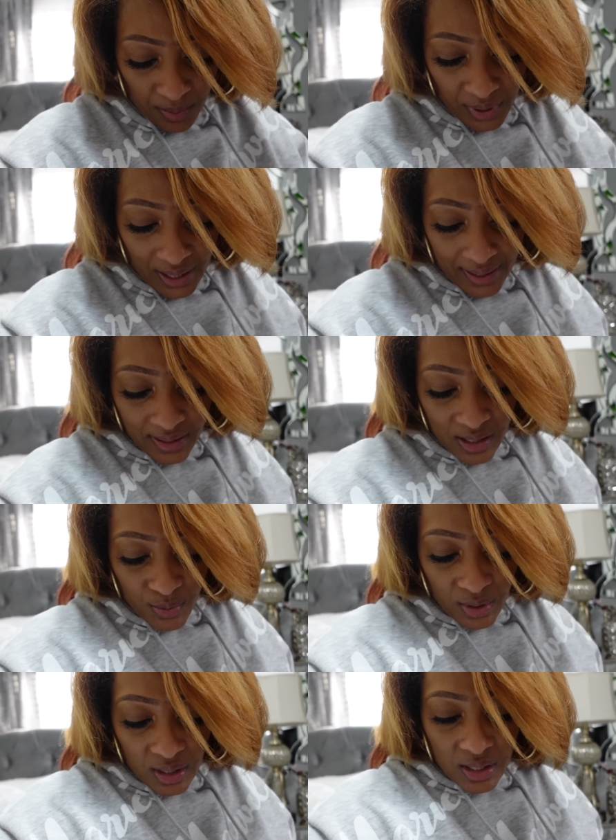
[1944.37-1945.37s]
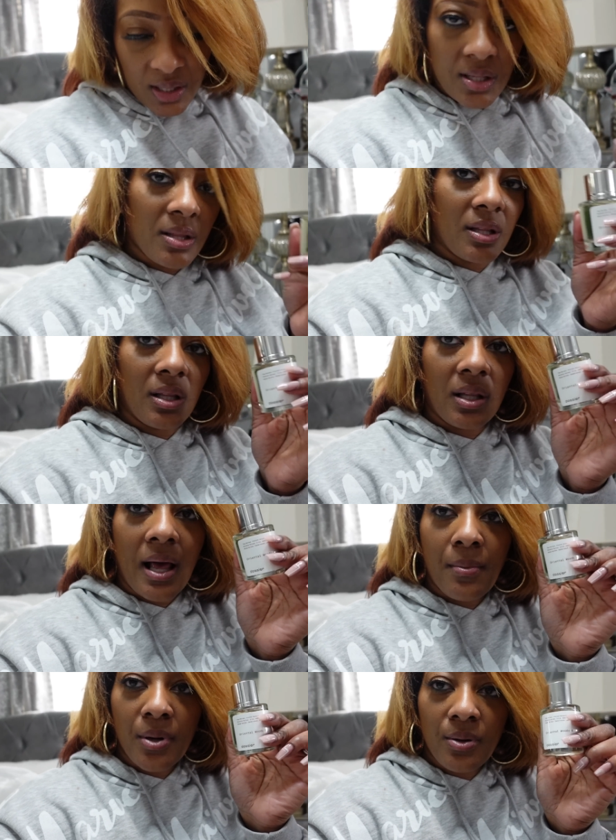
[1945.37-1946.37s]
But like this one is the Le
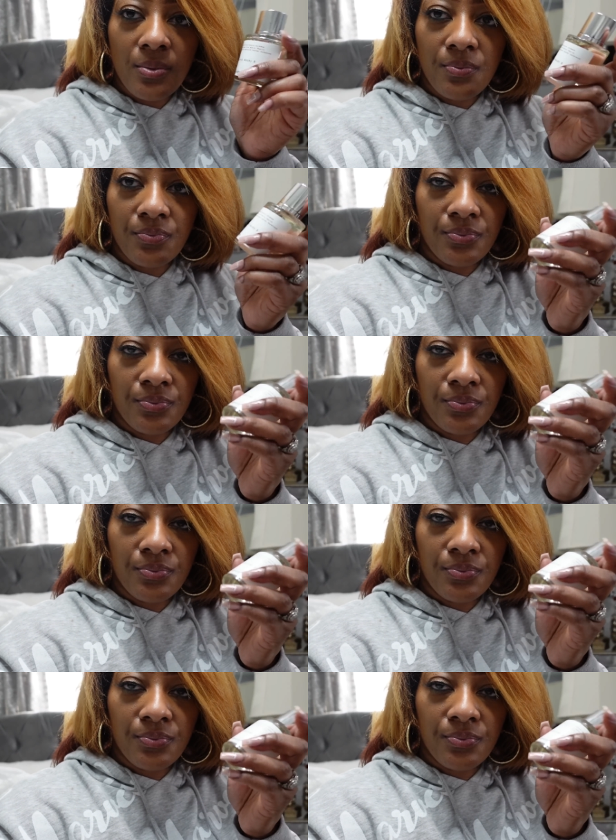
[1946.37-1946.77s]
Labo